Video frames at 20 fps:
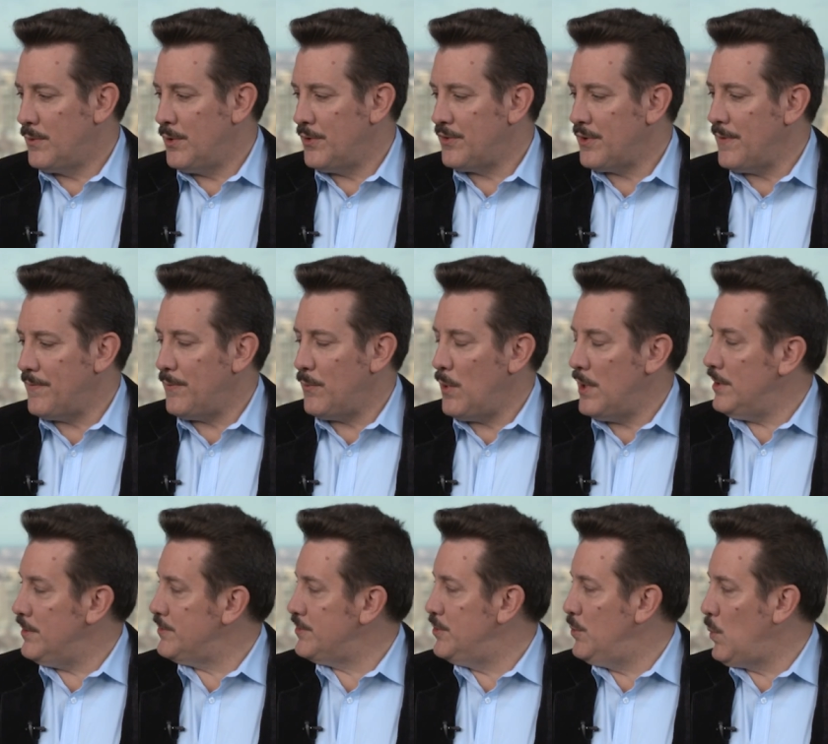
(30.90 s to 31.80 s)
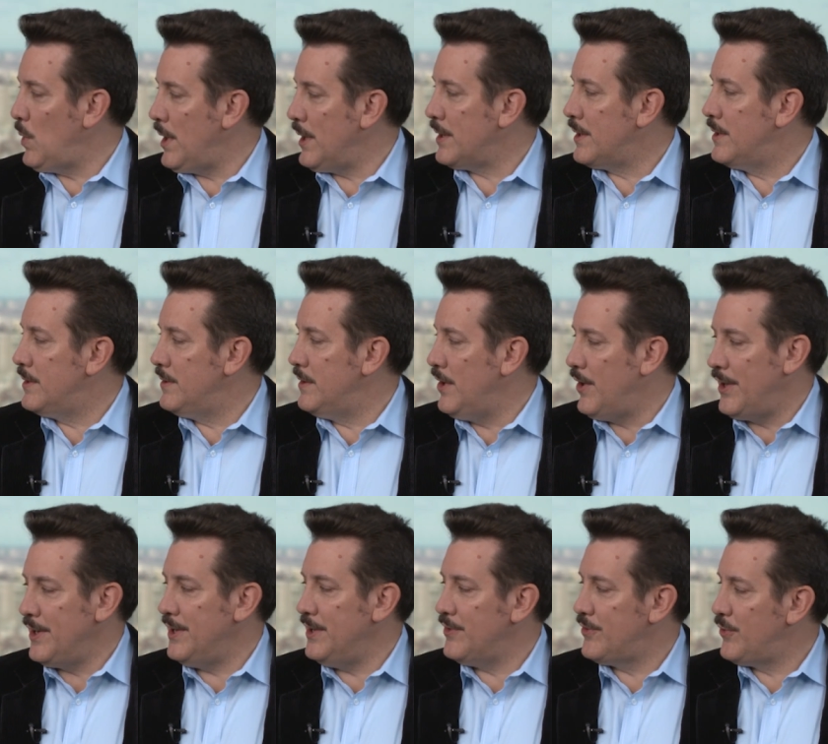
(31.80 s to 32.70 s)
Christophe, why don't you walk the
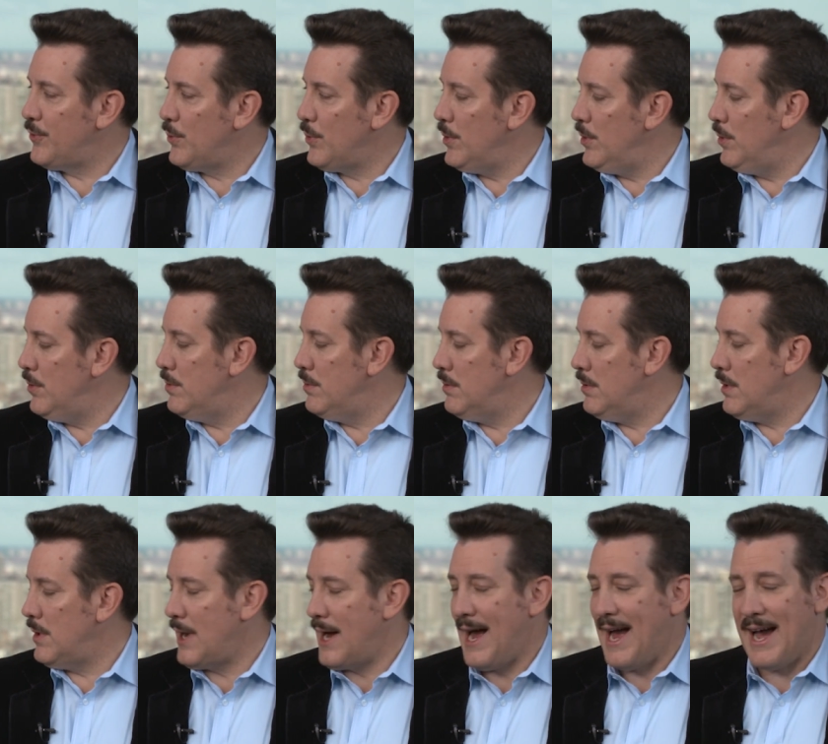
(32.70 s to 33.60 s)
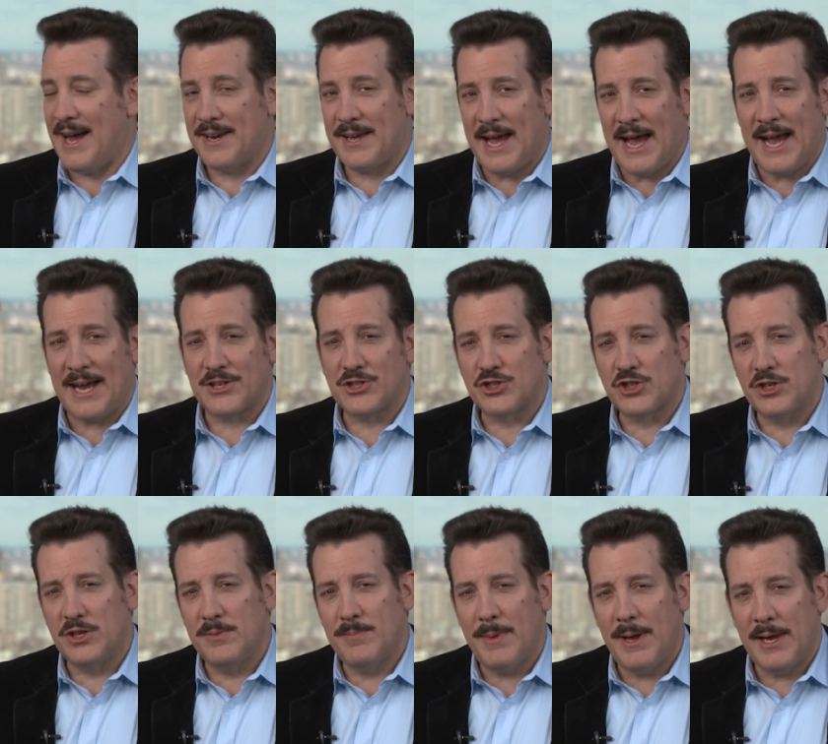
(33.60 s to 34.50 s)
audience through how to
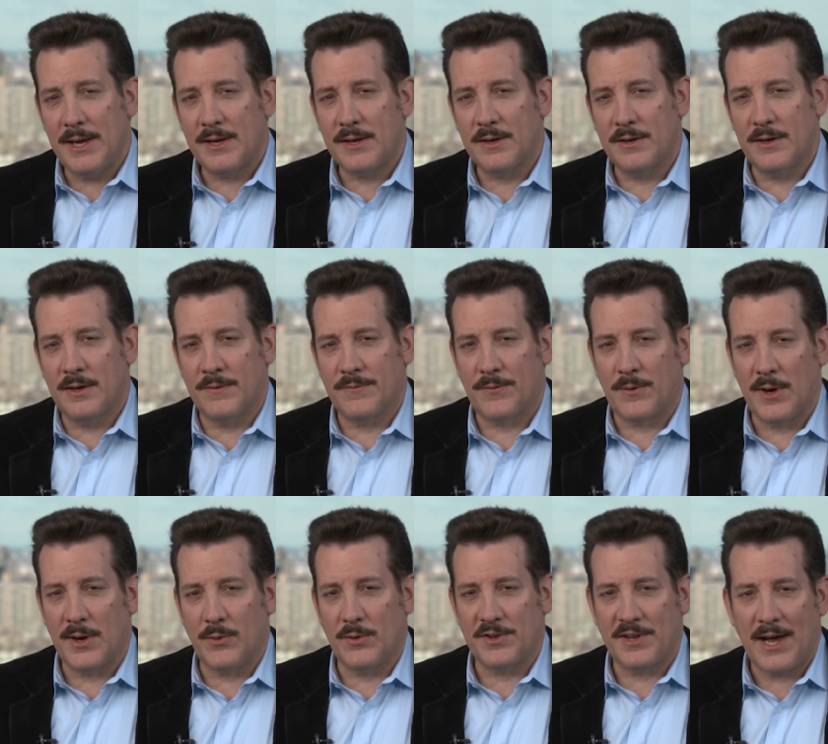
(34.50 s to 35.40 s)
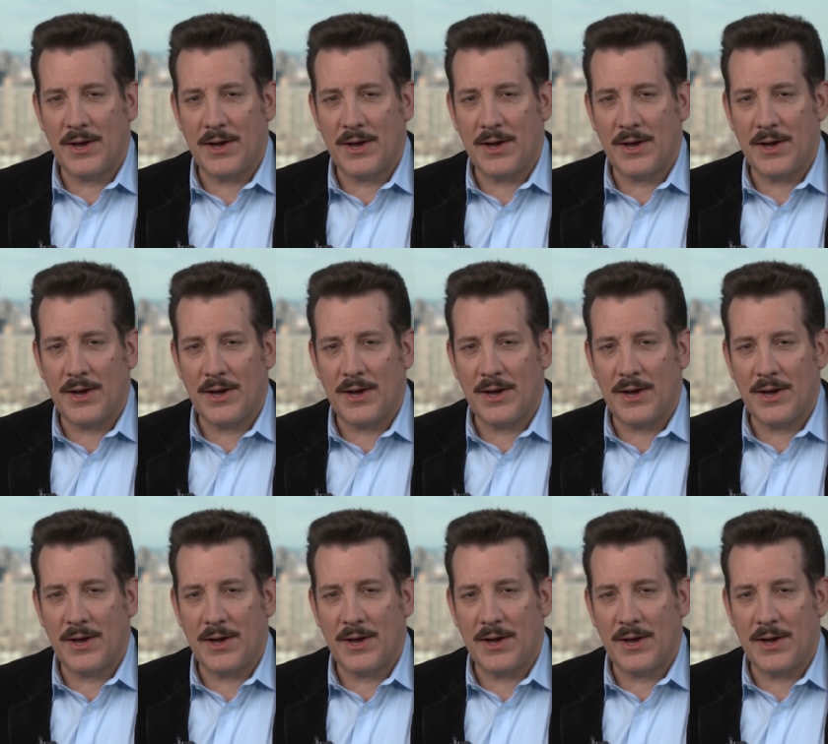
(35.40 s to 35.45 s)
actually make a fragrance?